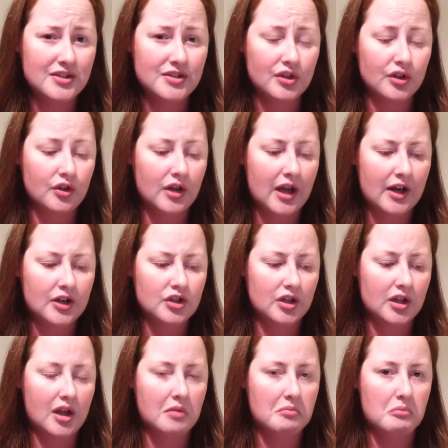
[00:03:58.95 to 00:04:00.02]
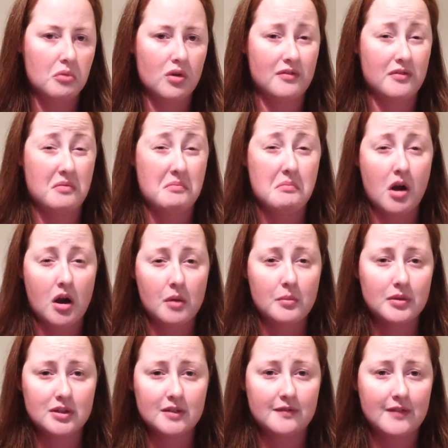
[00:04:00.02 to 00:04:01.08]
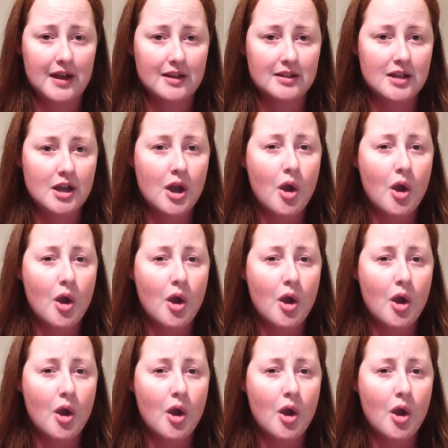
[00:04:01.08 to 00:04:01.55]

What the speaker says: so you'll actually get more of a marbled effect